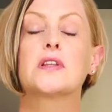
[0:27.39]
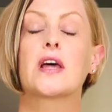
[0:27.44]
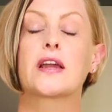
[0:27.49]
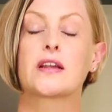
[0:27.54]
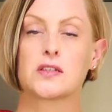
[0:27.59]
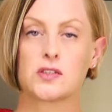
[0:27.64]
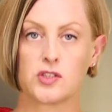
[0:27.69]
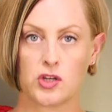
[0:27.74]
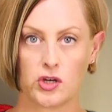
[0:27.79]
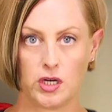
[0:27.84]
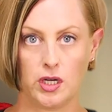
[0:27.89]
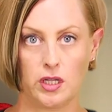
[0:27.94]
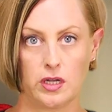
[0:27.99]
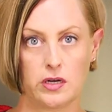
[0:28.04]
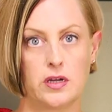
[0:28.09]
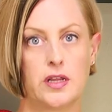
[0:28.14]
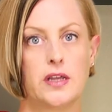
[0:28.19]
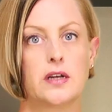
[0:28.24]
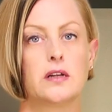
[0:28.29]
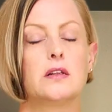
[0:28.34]
like circular
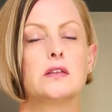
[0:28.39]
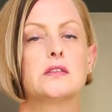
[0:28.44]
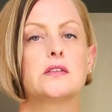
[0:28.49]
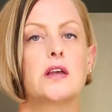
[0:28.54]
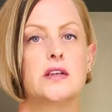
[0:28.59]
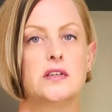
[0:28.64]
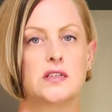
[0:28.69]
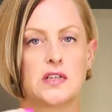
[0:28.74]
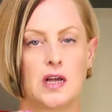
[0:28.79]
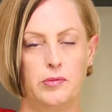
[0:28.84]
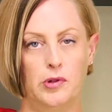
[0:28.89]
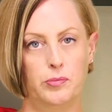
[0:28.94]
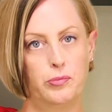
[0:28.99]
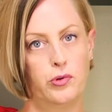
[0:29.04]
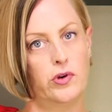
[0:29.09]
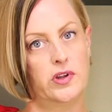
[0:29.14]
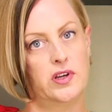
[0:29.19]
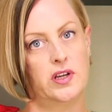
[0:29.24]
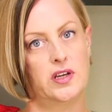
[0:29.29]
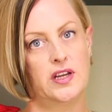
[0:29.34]
needles and
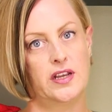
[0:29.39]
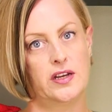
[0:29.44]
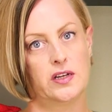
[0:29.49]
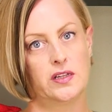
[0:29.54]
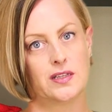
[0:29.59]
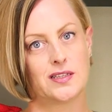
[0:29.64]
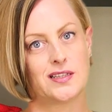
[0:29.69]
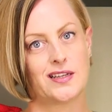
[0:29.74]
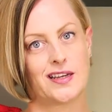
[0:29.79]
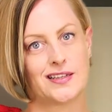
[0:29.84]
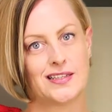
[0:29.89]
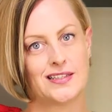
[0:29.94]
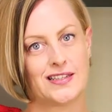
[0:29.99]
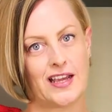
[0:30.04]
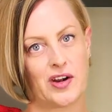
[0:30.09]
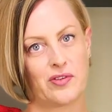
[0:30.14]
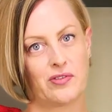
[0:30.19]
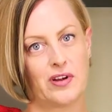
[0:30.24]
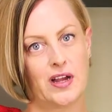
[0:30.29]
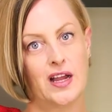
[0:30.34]
double-pointed needles,
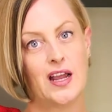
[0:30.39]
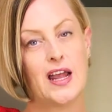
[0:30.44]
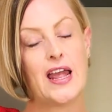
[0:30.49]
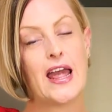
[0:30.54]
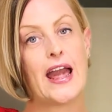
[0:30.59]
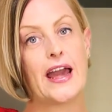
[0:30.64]
etc.,